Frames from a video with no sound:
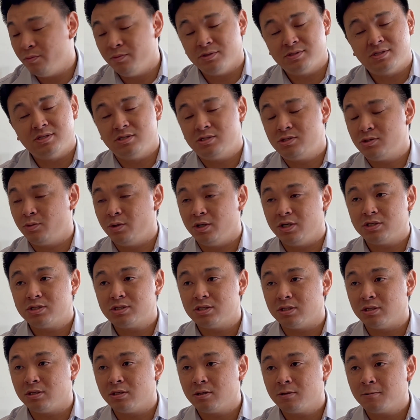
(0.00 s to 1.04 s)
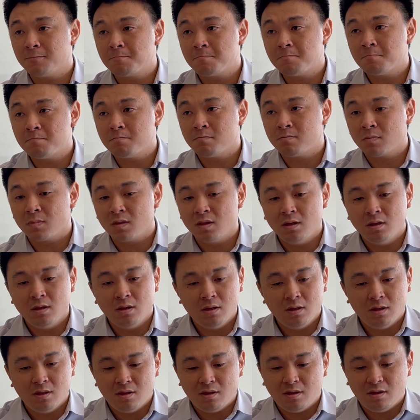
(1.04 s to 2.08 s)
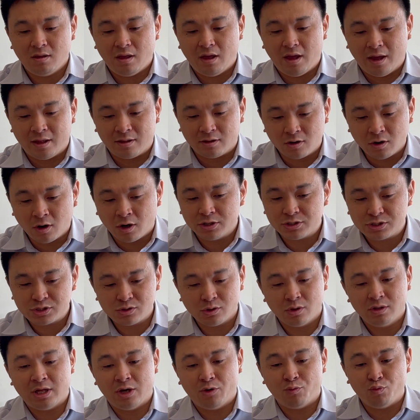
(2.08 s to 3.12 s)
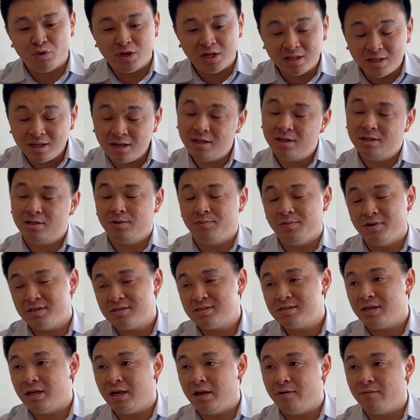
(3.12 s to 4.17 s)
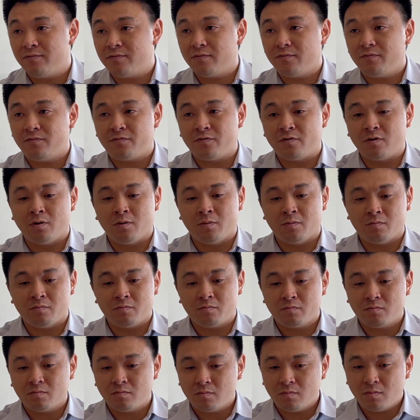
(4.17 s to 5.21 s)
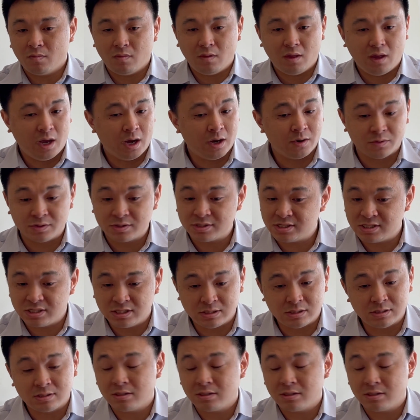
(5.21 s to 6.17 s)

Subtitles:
situation. And God saw that we needed to be saved from our sin,